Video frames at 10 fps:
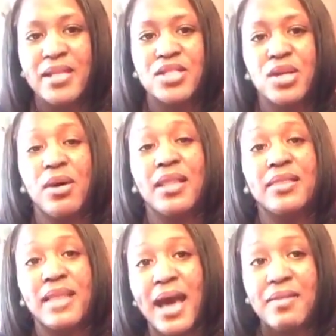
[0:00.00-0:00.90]
And so a
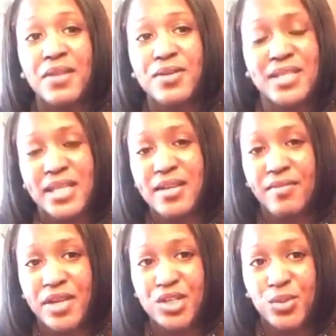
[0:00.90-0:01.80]
lot of those
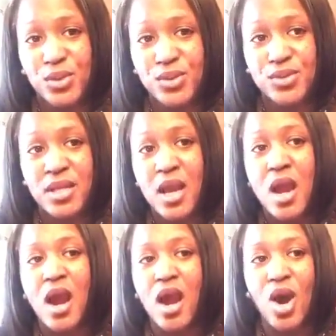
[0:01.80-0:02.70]
individuals
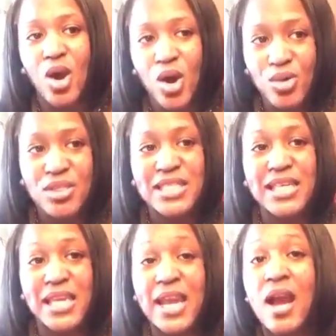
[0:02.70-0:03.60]
are
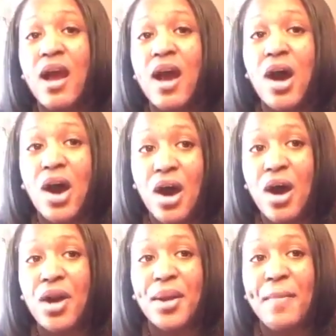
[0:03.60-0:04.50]
hosting
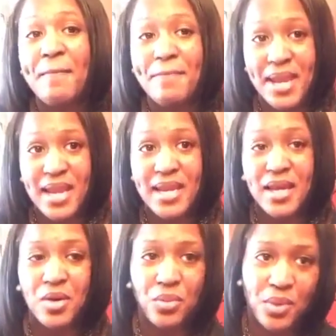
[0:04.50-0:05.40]

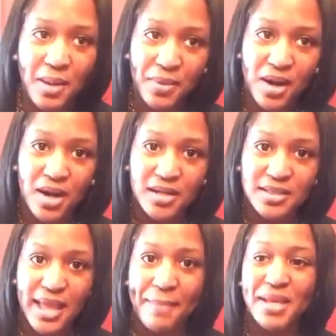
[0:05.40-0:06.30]
automated webinars.
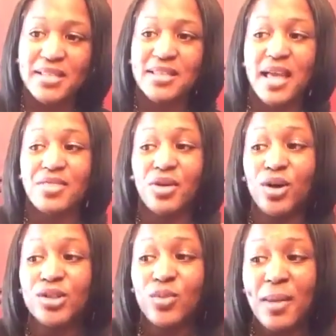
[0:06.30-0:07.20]
That means that
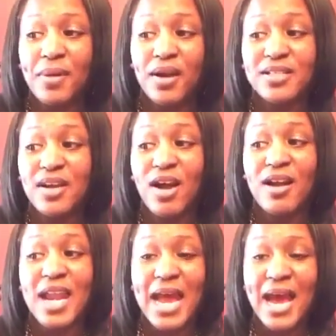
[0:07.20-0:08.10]
those webinars
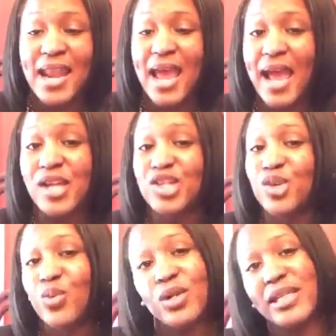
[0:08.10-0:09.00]
are not
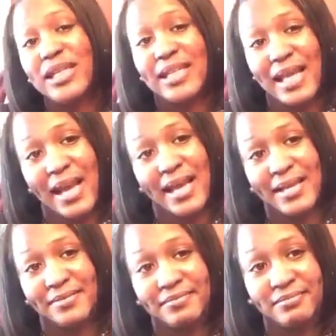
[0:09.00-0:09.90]
actually
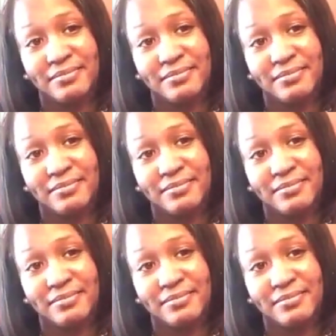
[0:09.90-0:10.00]
live.